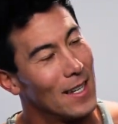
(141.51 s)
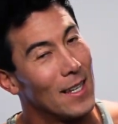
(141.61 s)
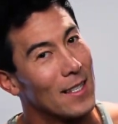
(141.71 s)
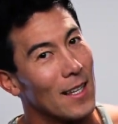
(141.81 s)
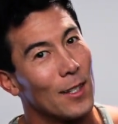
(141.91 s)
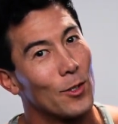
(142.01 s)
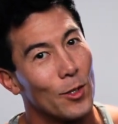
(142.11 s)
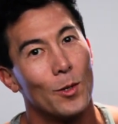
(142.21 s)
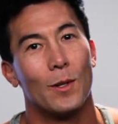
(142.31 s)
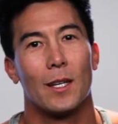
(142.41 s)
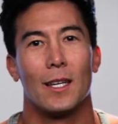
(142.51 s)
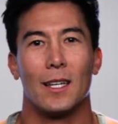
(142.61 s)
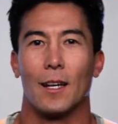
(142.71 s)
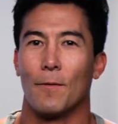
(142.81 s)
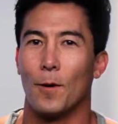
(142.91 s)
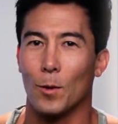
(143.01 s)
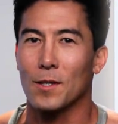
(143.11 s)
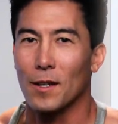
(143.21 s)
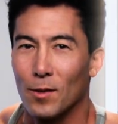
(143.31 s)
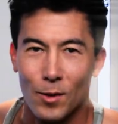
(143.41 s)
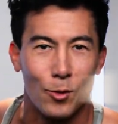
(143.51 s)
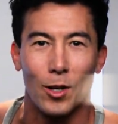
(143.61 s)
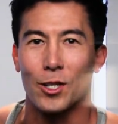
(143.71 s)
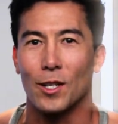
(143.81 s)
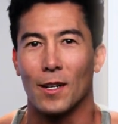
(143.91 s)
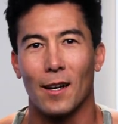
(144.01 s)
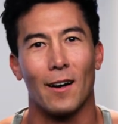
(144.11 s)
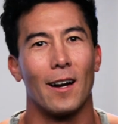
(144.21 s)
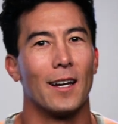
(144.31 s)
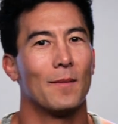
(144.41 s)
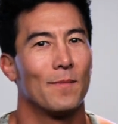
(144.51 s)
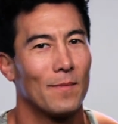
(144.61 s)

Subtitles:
It's not true. You got to focus on your nutrition, all right?